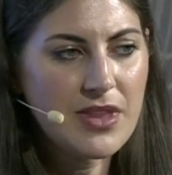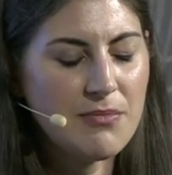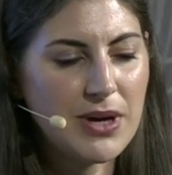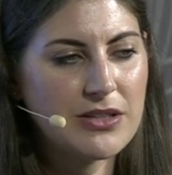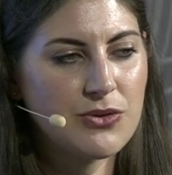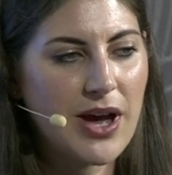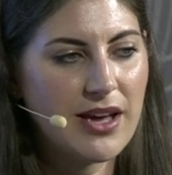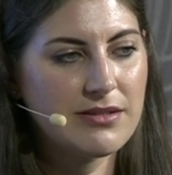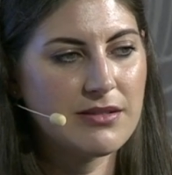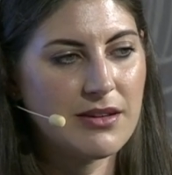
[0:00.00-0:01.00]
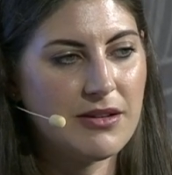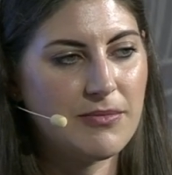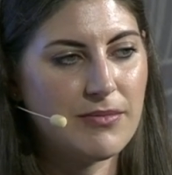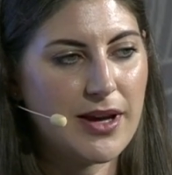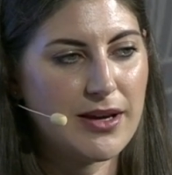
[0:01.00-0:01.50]
But to us,
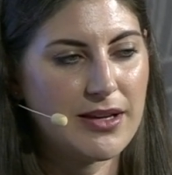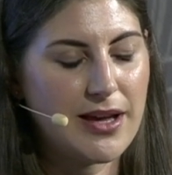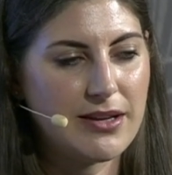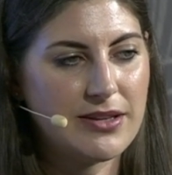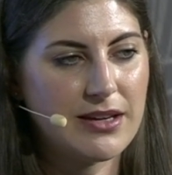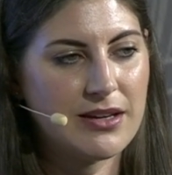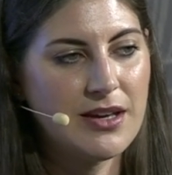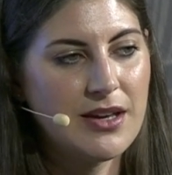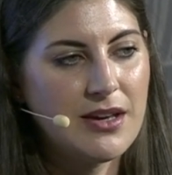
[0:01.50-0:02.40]
I think